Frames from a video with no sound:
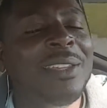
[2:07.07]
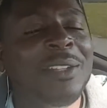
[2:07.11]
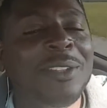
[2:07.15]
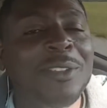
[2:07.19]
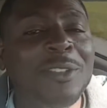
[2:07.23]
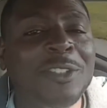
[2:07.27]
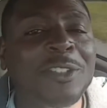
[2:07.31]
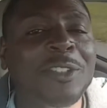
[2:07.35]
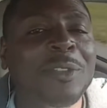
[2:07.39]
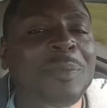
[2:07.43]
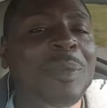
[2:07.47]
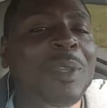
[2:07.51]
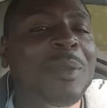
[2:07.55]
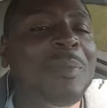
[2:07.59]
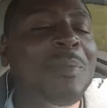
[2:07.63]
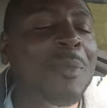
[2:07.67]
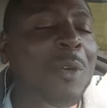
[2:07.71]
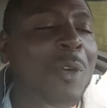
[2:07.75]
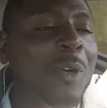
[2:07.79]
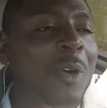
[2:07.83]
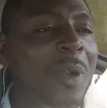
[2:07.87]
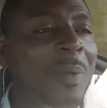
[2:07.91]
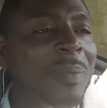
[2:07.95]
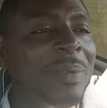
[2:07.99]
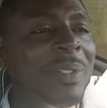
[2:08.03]
you should be
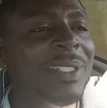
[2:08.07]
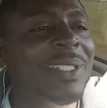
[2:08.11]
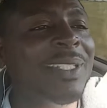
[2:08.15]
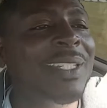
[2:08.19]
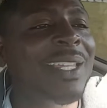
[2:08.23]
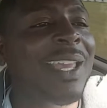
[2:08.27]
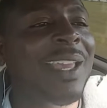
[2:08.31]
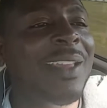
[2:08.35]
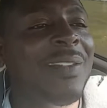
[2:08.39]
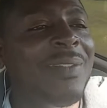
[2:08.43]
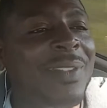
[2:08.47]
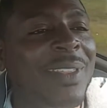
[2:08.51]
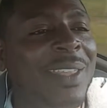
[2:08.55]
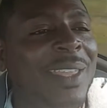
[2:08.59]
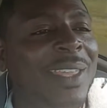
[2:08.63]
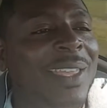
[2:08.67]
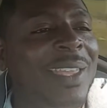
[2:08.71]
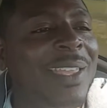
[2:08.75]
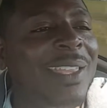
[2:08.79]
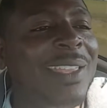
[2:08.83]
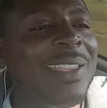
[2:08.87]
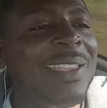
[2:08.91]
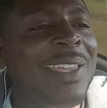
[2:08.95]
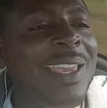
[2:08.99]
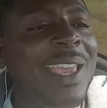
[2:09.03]
more upset
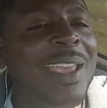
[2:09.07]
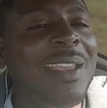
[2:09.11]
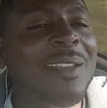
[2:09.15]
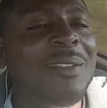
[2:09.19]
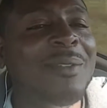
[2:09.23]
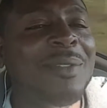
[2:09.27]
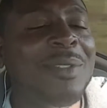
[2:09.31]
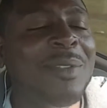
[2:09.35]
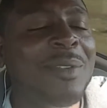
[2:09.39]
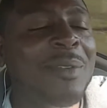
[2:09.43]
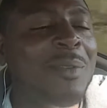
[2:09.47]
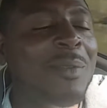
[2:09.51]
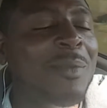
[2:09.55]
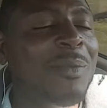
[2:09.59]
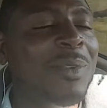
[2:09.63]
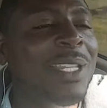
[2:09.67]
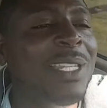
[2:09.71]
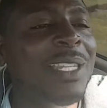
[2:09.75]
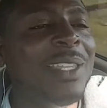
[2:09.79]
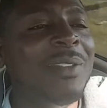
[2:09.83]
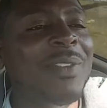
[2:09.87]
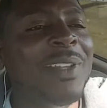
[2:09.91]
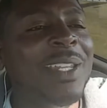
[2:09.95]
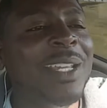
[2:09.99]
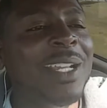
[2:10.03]
that we
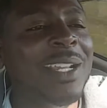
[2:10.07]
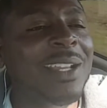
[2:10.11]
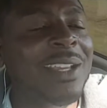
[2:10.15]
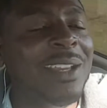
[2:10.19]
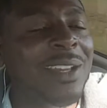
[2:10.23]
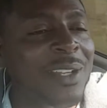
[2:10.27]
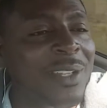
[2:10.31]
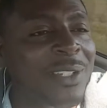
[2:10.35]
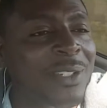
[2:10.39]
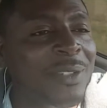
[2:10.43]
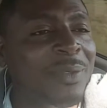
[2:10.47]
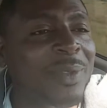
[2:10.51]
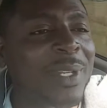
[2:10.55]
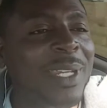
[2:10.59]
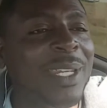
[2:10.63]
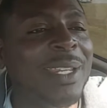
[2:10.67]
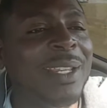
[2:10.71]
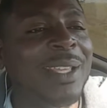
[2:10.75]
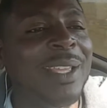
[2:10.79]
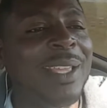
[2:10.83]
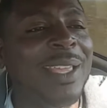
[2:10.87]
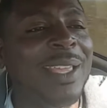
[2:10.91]
live in a country